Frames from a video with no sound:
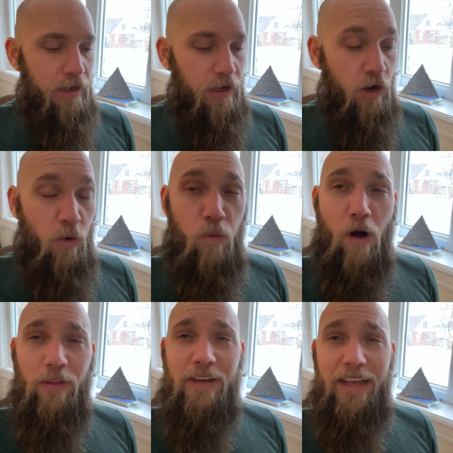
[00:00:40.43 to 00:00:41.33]

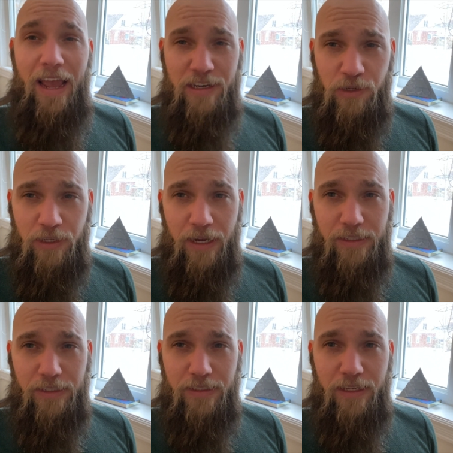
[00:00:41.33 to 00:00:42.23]
Quality
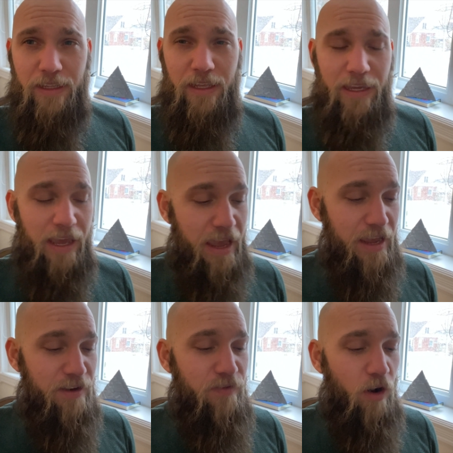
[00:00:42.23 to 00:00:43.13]
exercises. The
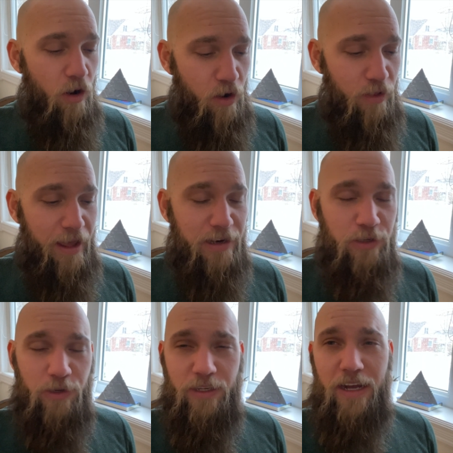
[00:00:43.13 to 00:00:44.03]
king of all
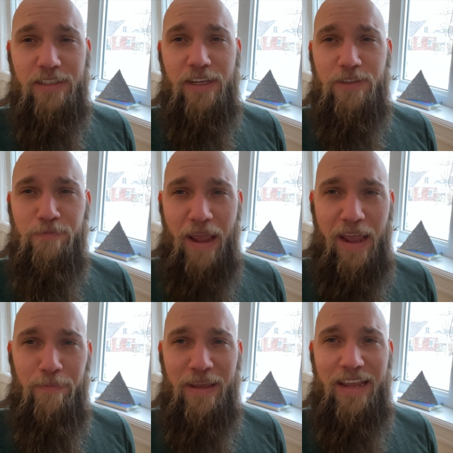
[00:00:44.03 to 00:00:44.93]
exercises
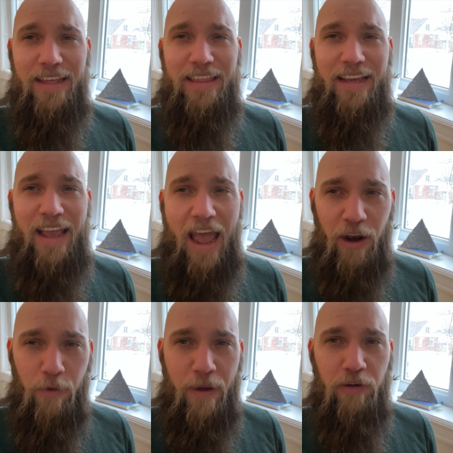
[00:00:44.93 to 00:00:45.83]
may be the
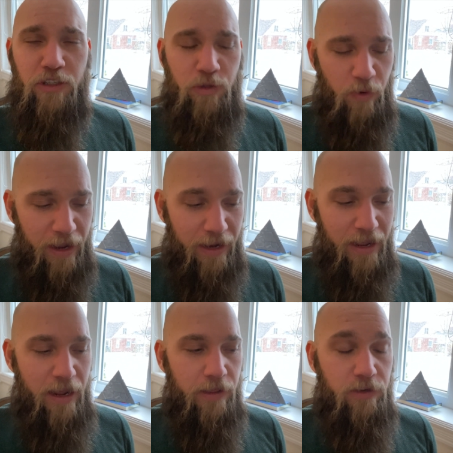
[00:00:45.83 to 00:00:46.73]
kettlebell swing.
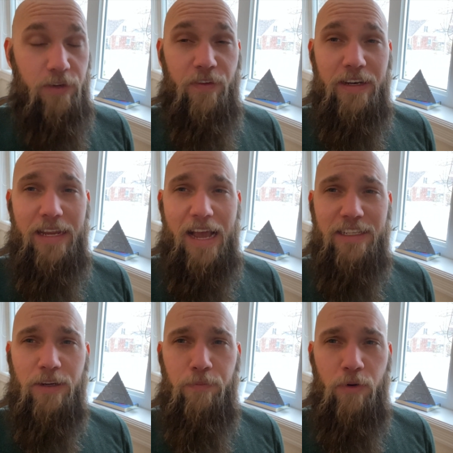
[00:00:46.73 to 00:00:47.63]
There's a
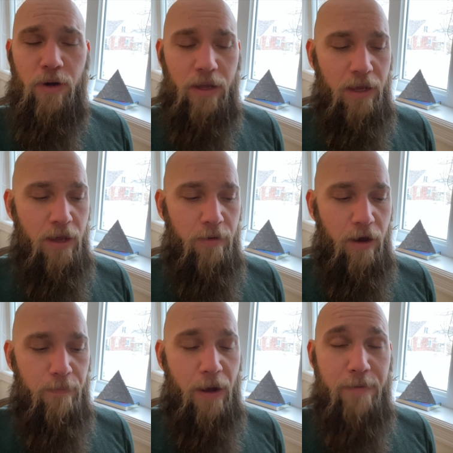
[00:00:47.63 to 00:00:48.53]
fantastic book
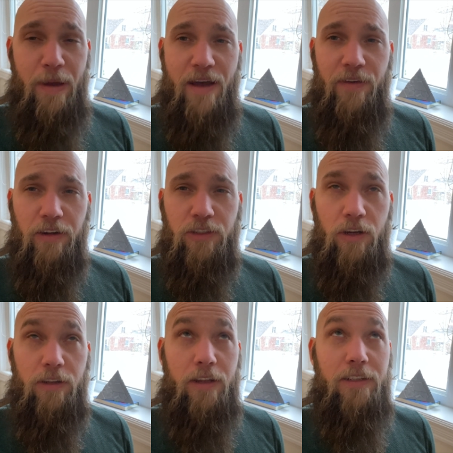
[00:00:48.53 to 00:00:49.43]
uh, by Pavel
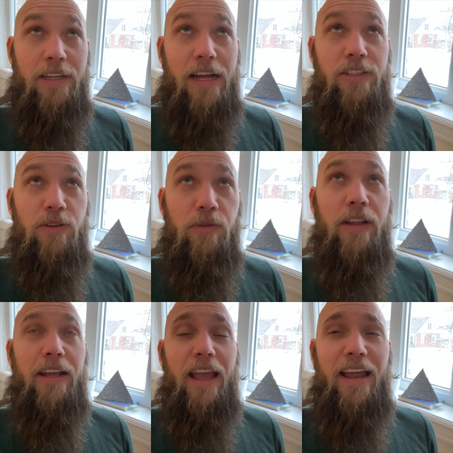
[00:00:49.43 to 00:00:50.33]

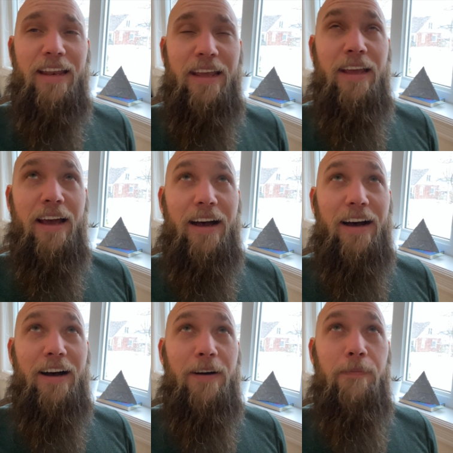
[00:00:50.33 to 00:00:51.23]
Tsatsouline. Again,
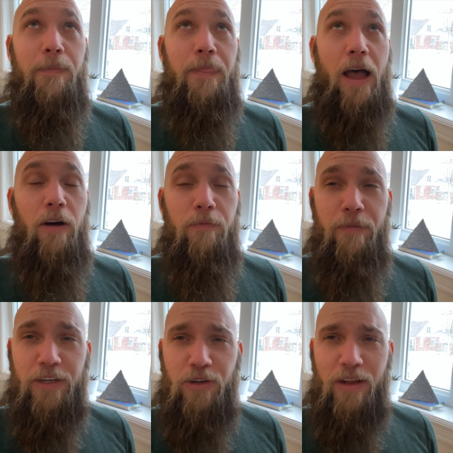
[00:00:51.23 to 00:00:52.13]
um, I'll
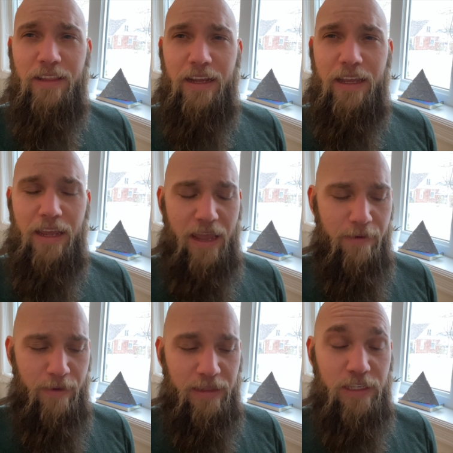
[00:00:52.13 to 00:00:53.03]
make sure I link
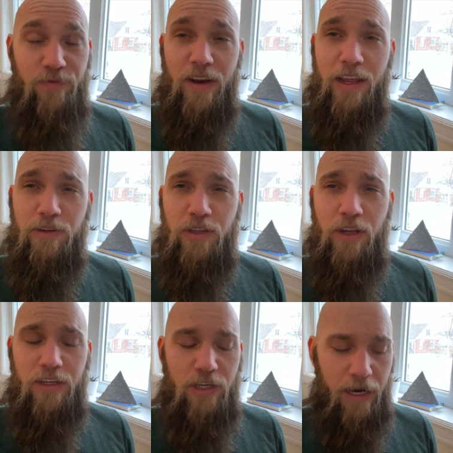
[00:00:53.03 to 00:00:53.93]
him in this video so
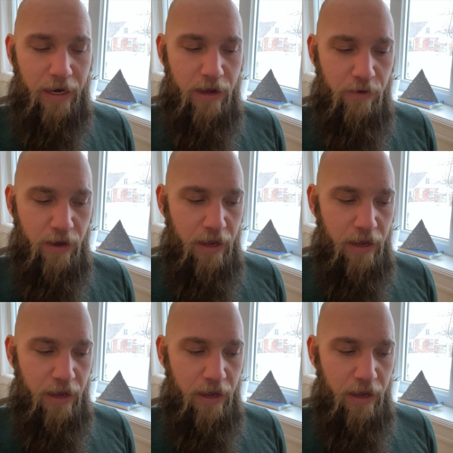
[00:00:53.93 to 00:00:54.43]
you can check it out.